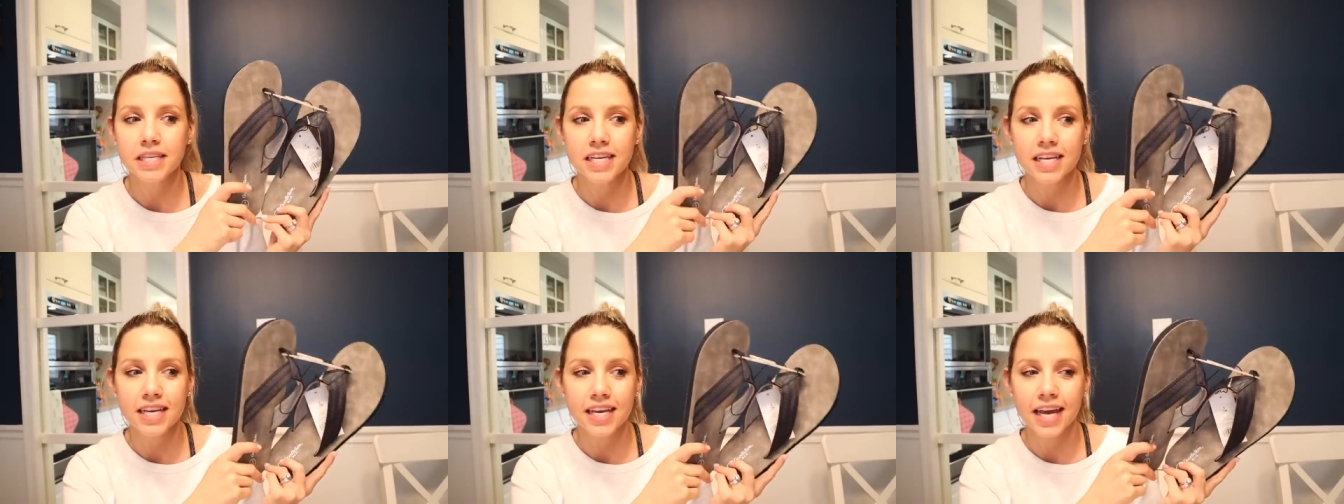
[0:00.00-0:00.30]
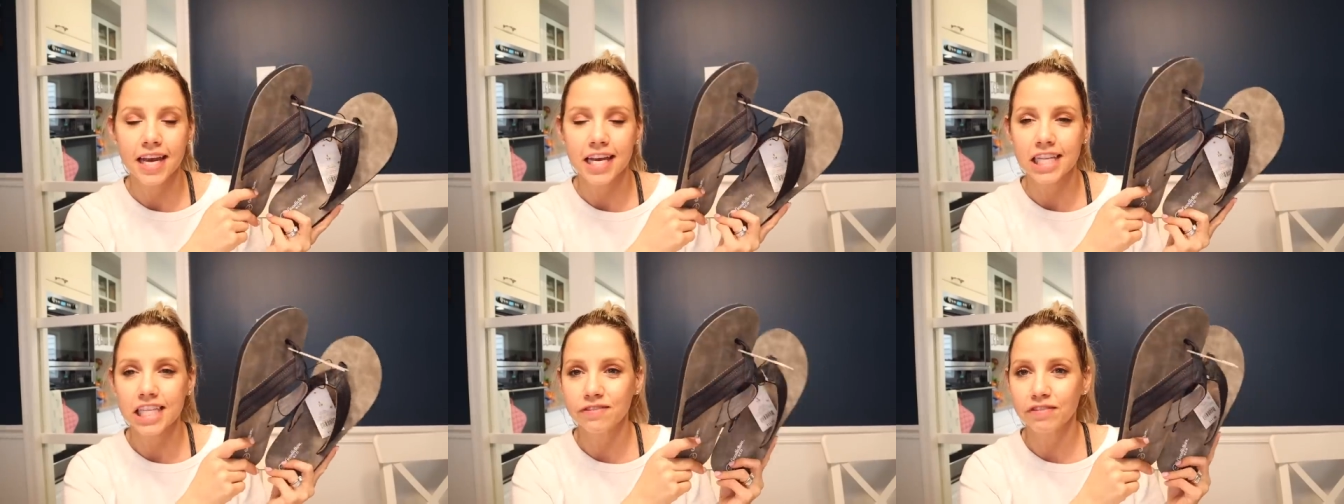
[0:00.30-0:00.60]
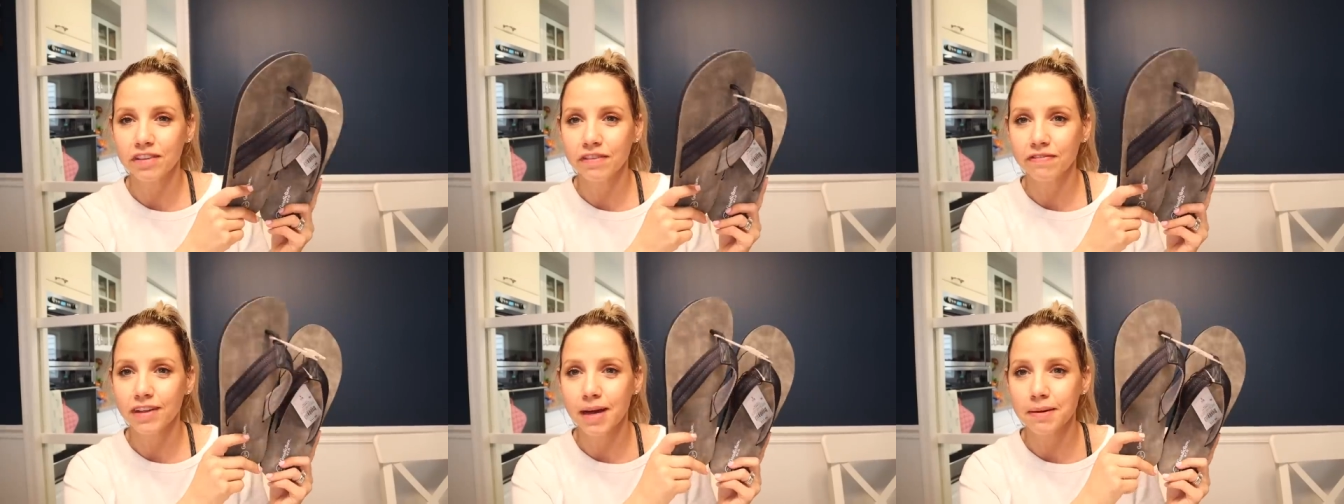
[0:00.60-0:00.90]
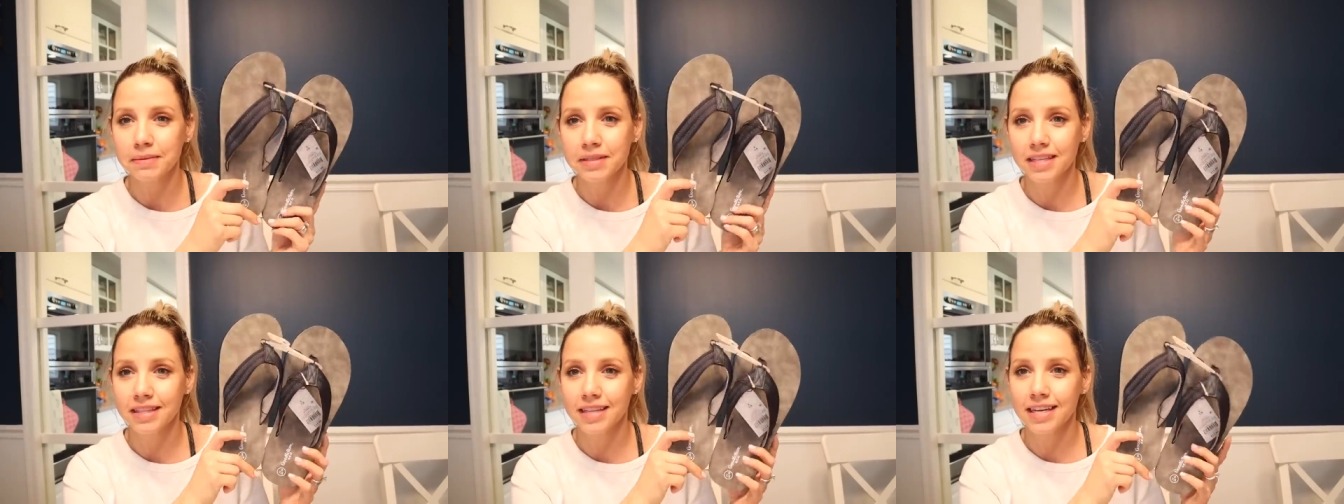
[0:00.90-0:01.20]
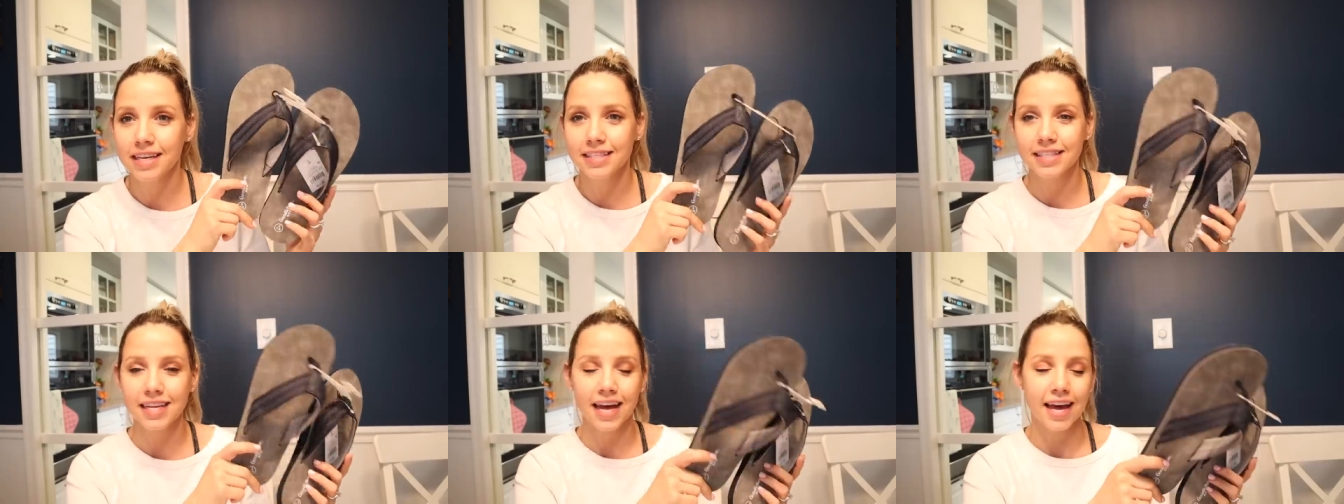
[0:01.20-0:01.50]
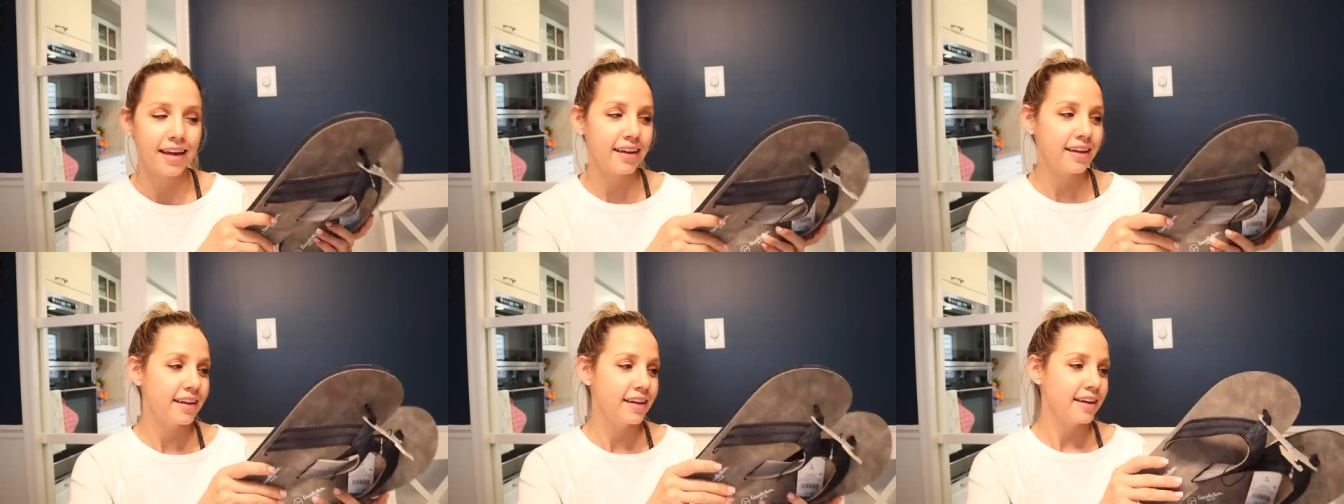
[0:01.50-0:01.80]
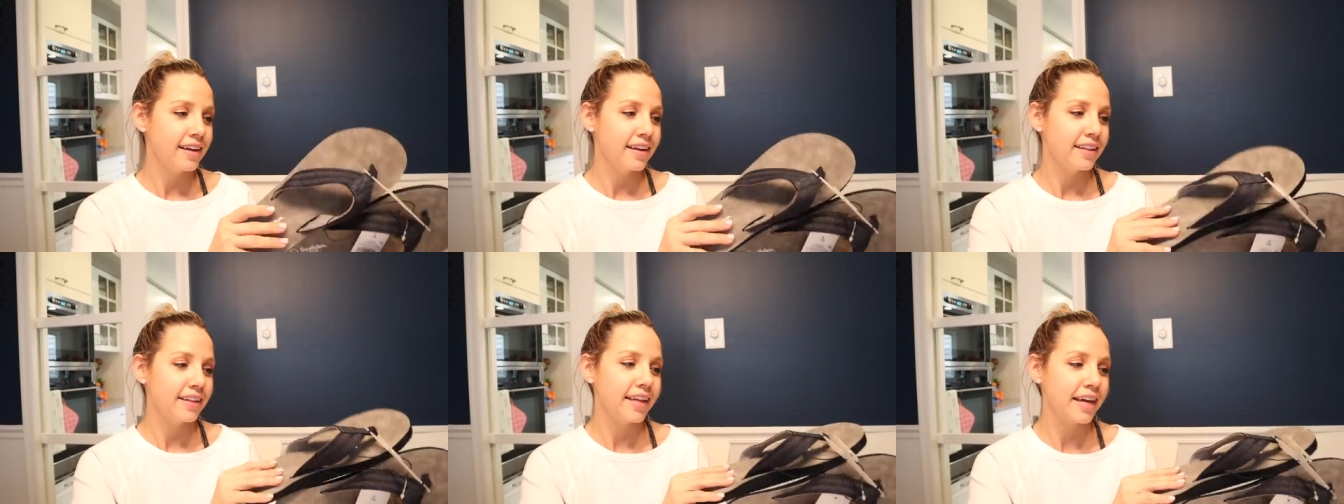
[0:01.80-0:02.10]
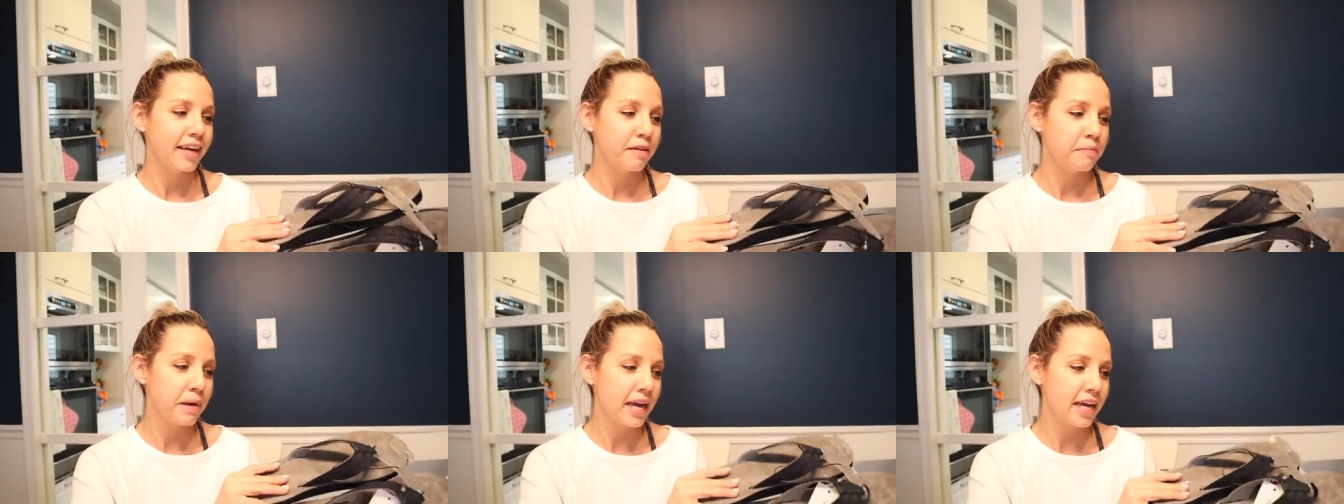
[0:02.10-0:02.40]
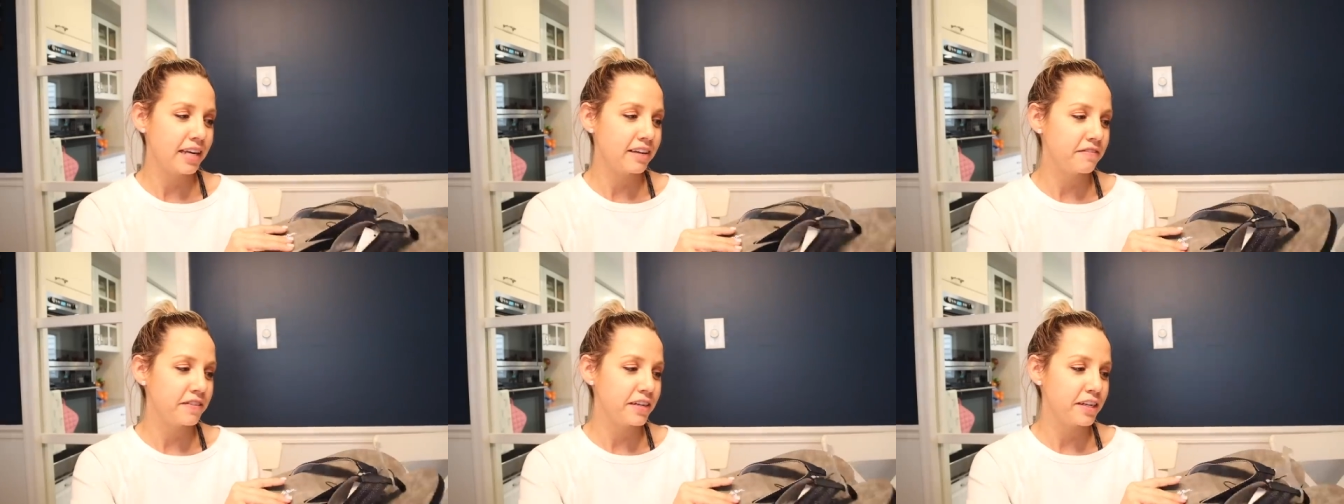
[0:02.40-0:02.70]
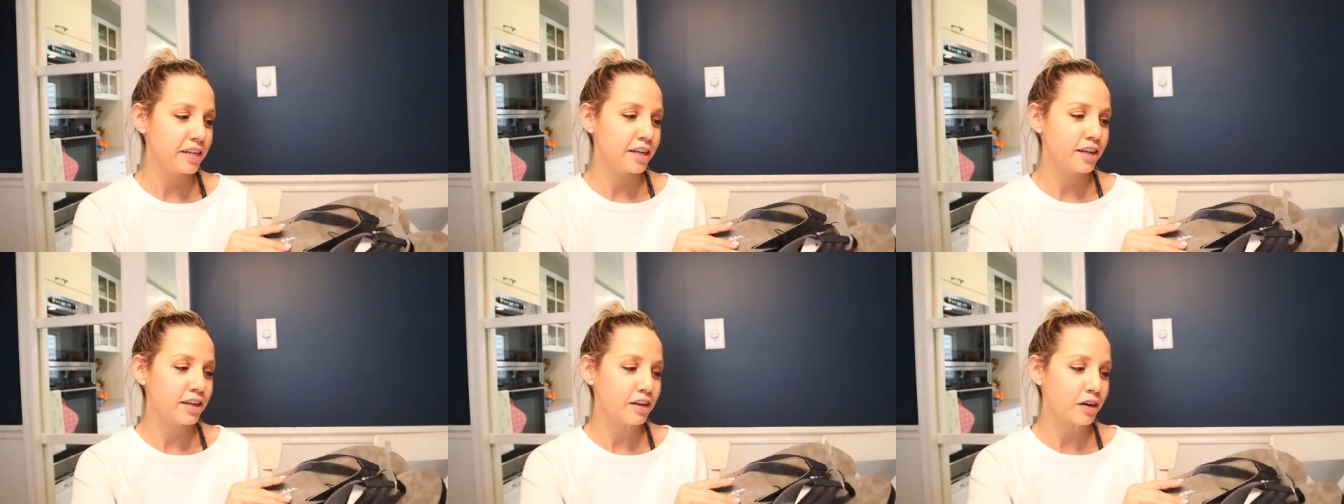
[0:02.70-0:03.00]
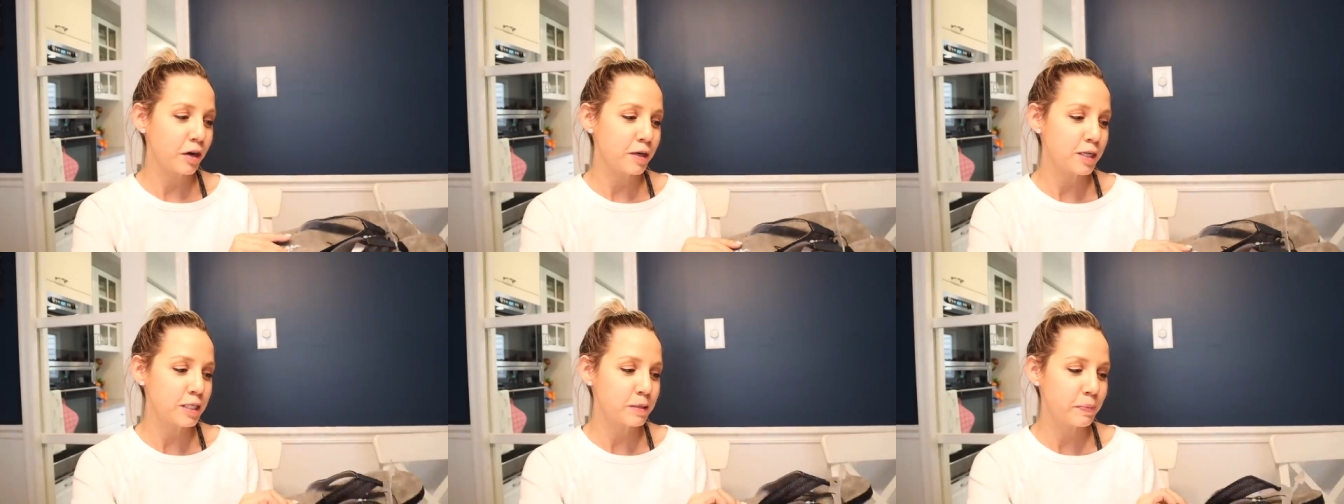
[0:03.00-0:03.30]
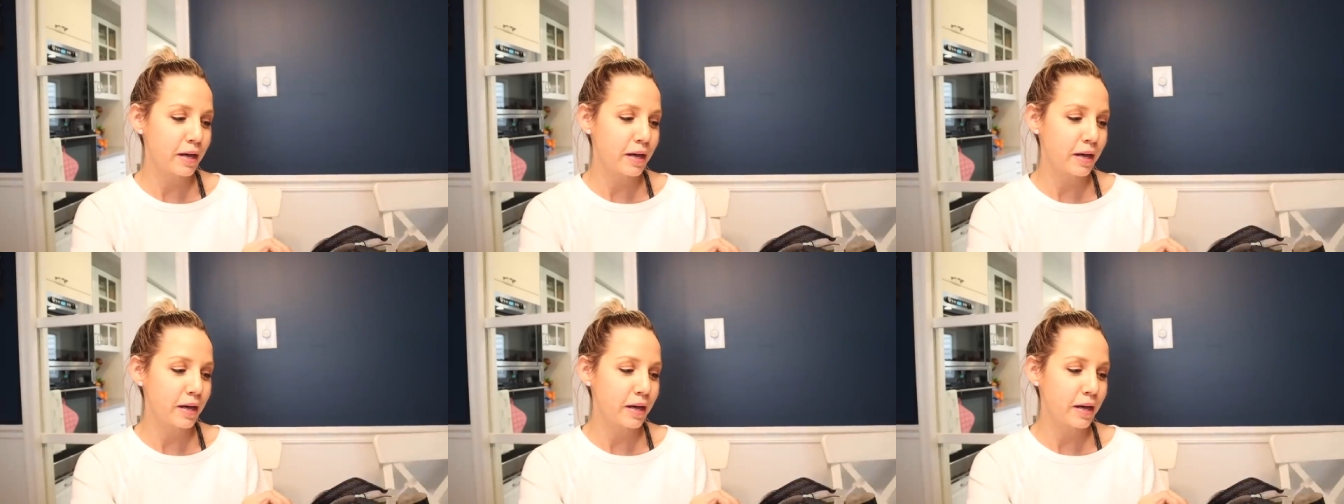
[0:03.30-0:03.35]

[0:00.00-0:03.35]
He hates flip-flops. He thinks that like man feet are gross,